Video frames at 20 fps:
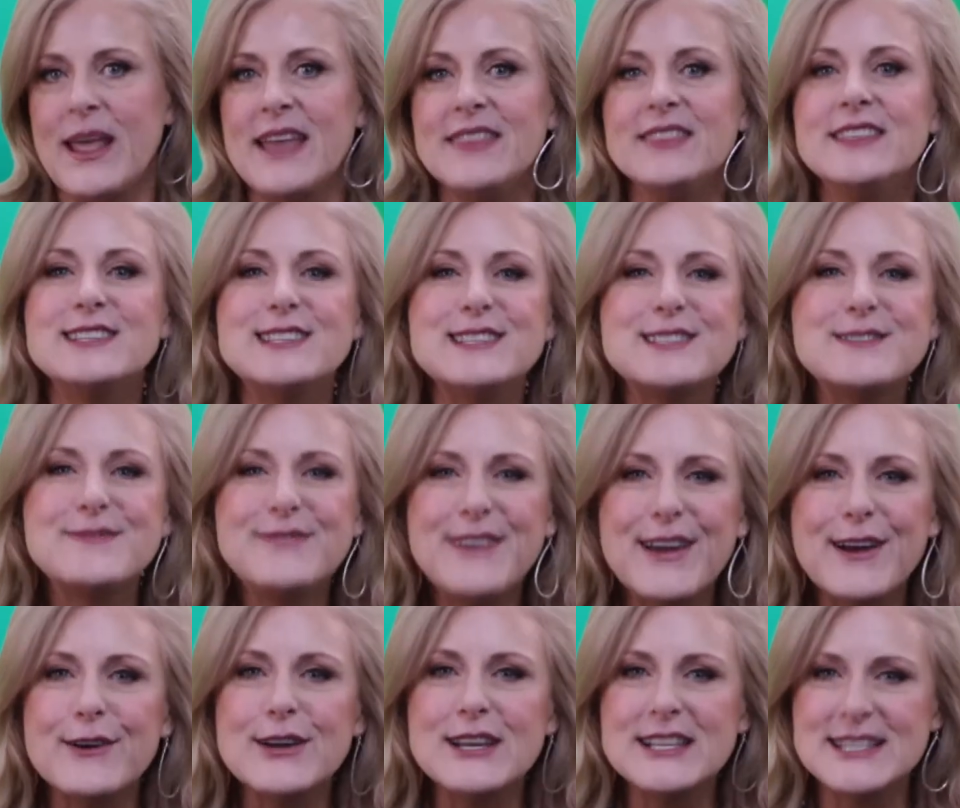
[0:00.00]
This is
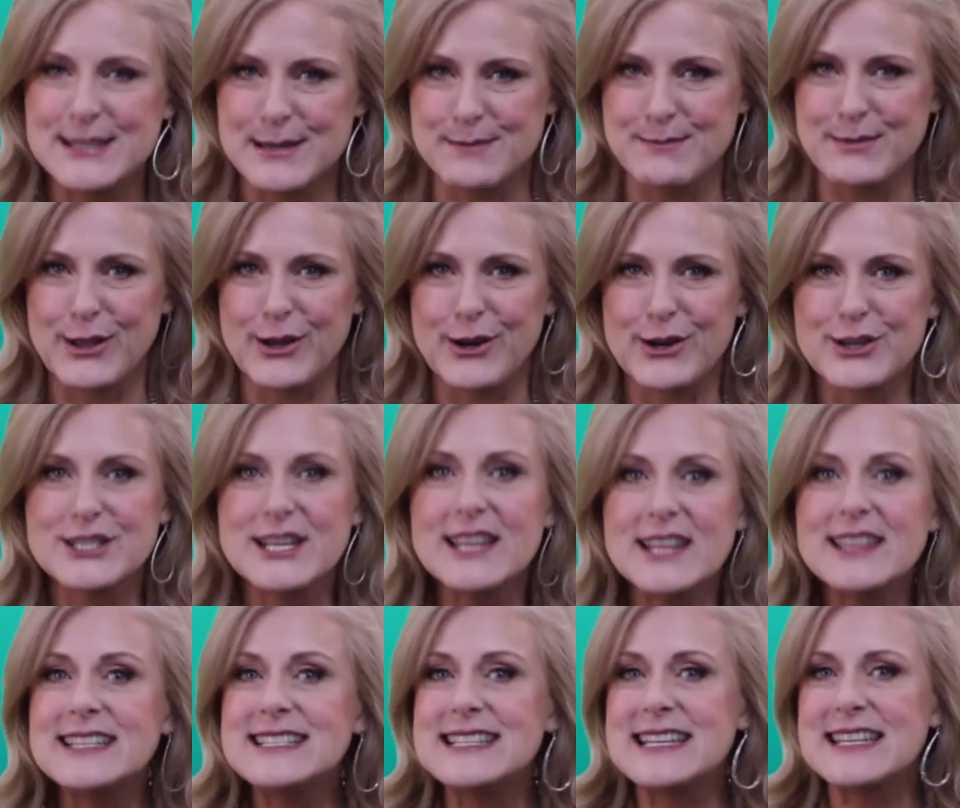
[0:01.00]
very similar to
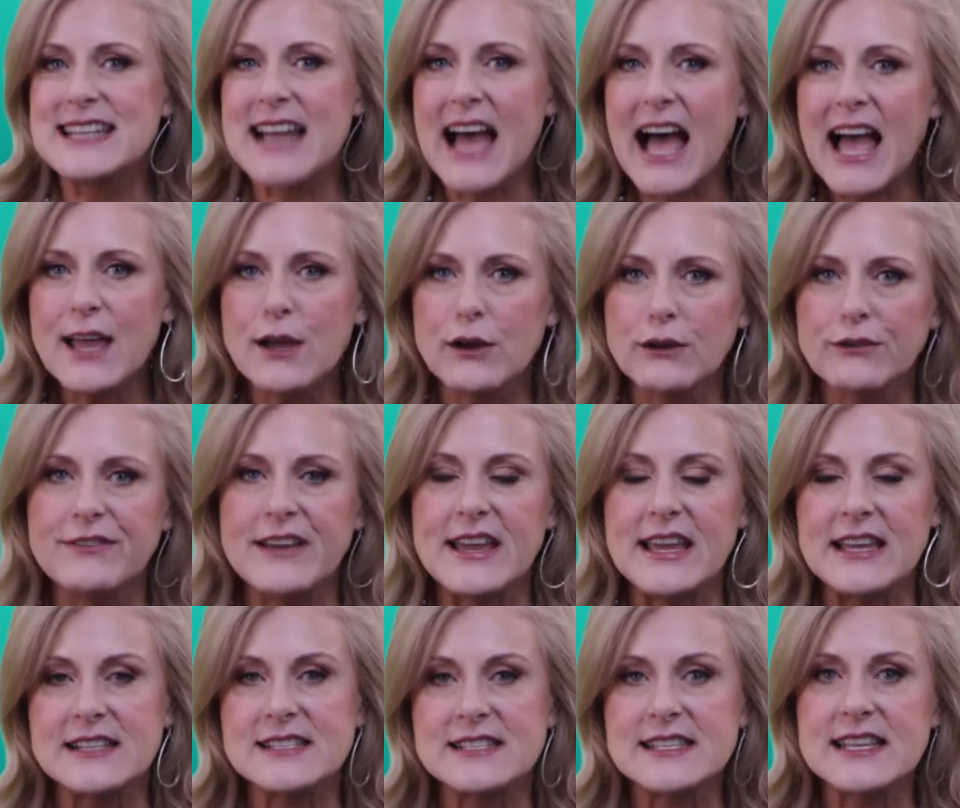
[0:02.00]
the denial
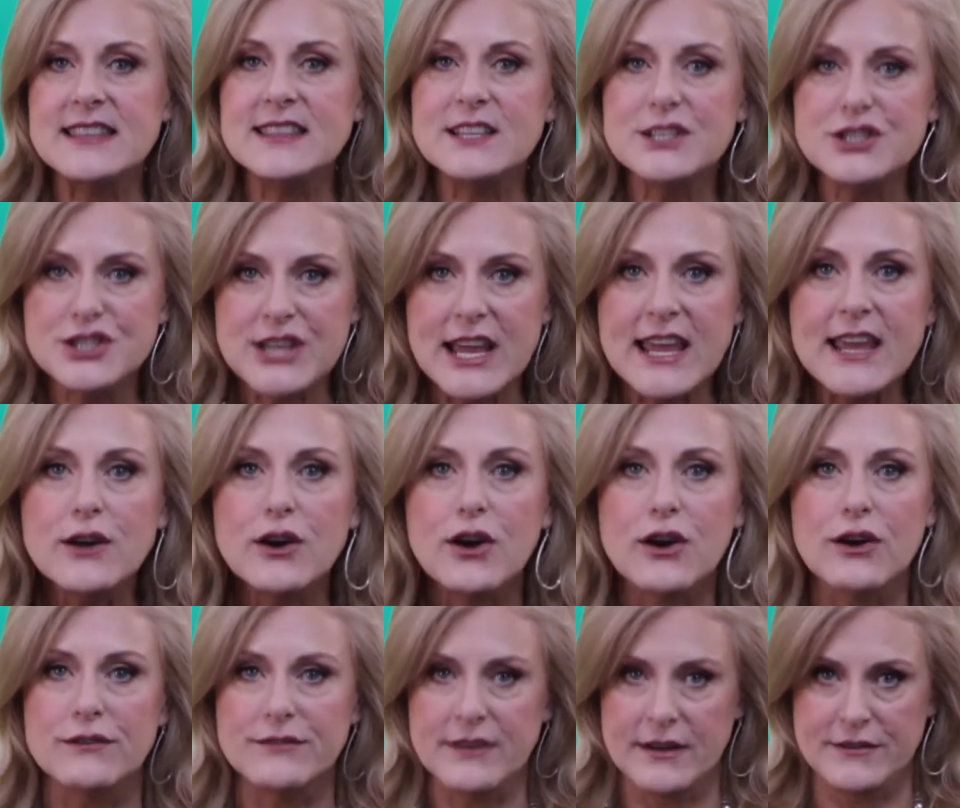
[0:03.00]
phase in the J
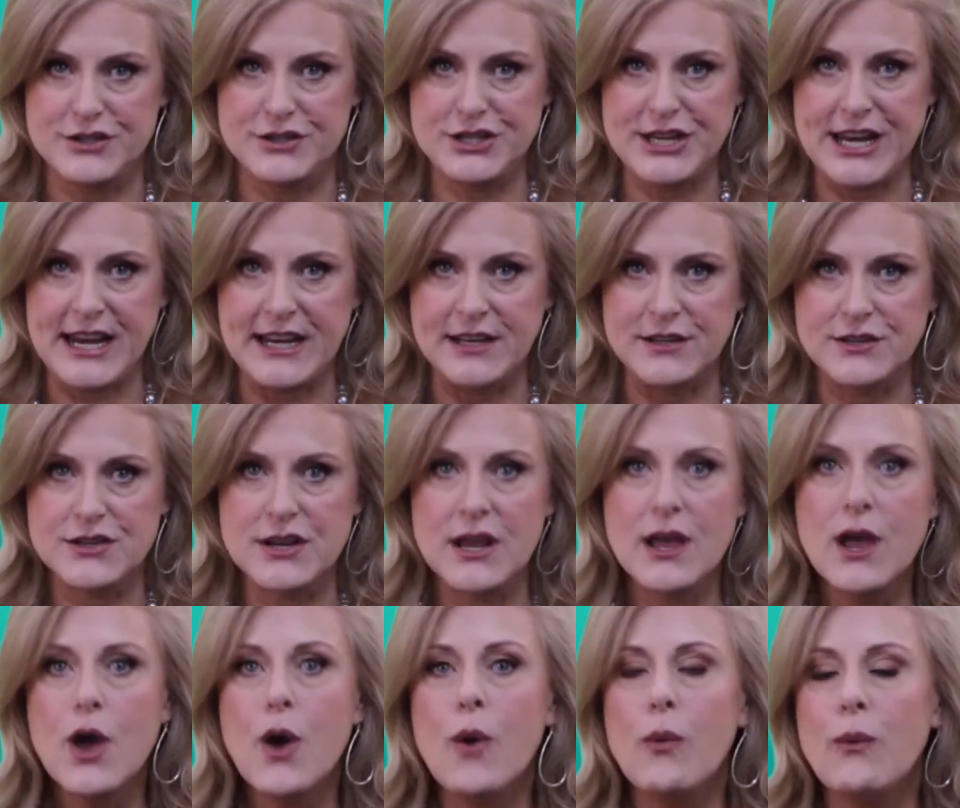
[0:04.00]
curve of change.
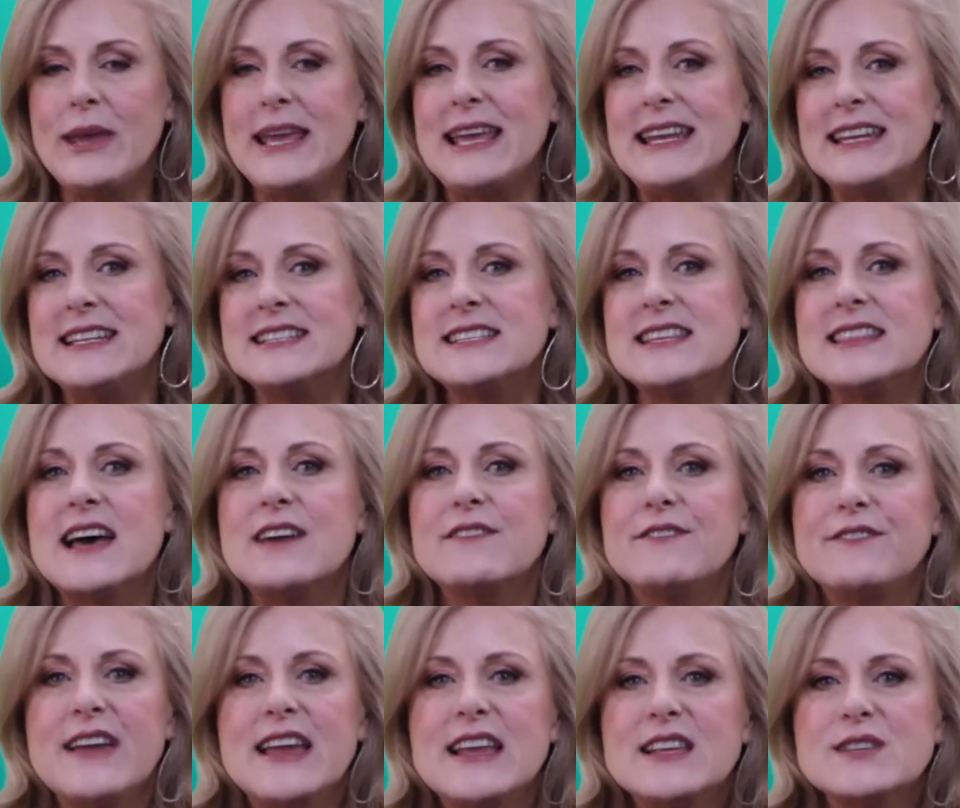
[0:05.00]
We get into that
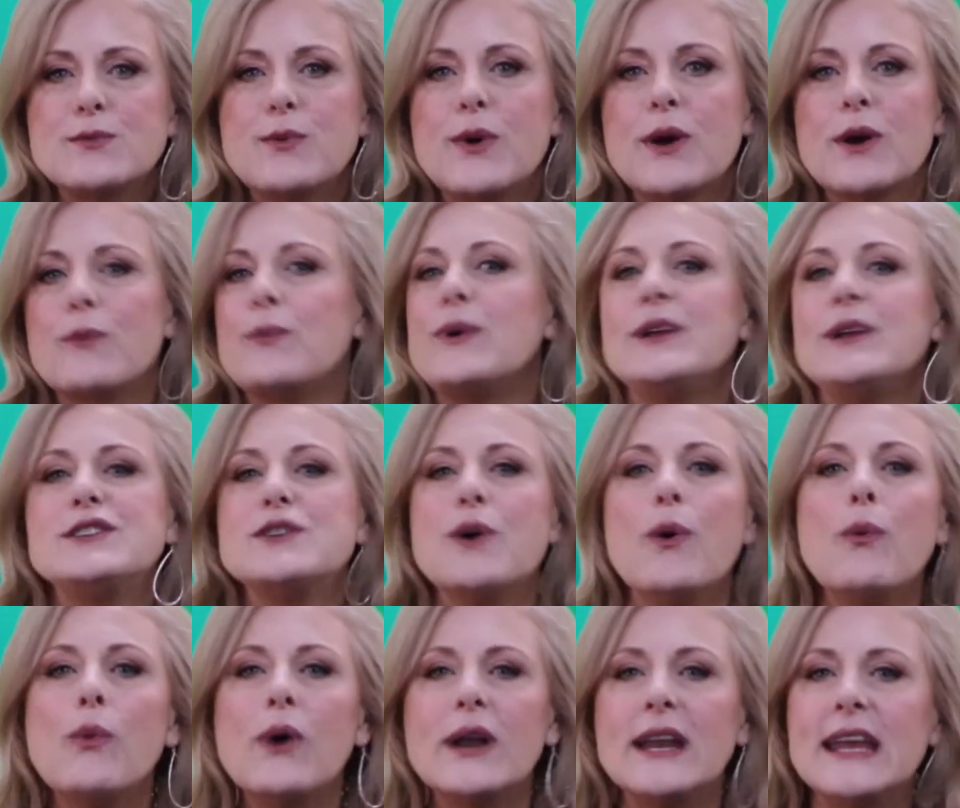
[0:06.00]
phase where we don't want to